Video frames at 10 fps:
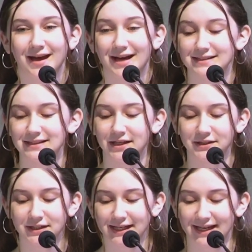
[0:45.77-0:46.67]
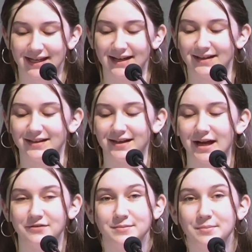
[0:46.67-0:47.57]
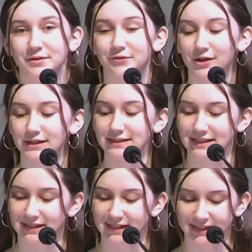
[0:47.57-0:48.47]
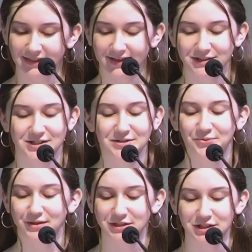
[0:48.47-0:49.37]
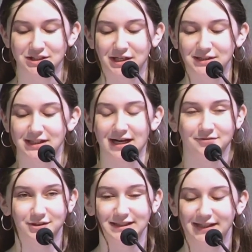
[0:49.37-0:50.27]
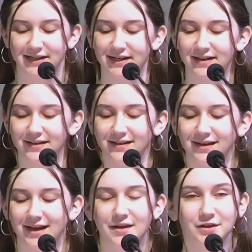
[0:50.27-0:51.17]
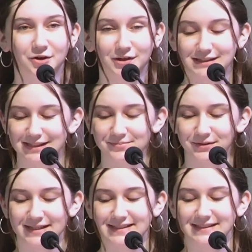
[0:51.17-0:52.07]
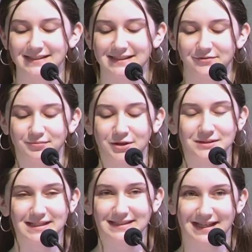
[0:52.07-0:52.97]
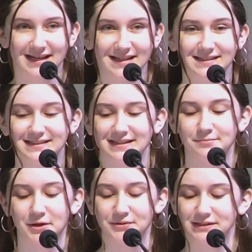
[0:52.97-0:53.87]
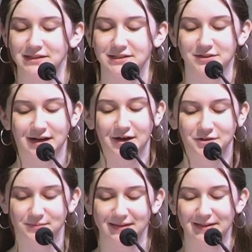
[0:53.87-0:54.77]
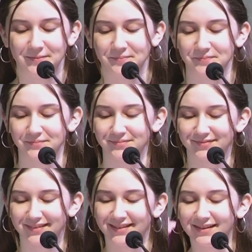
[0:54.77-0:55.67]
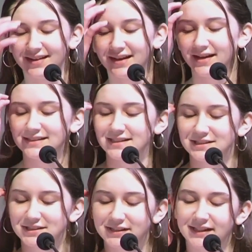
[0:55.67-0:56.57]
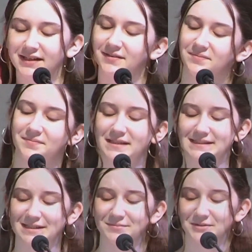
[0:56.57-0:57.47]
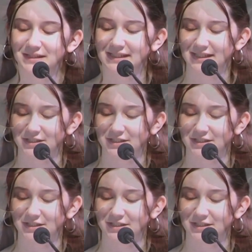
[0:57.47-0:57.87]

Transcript: As a younger kid, I remember volunteering during the winter shelter every year and the constant presence of protest signs and posters around me. Additionally, this community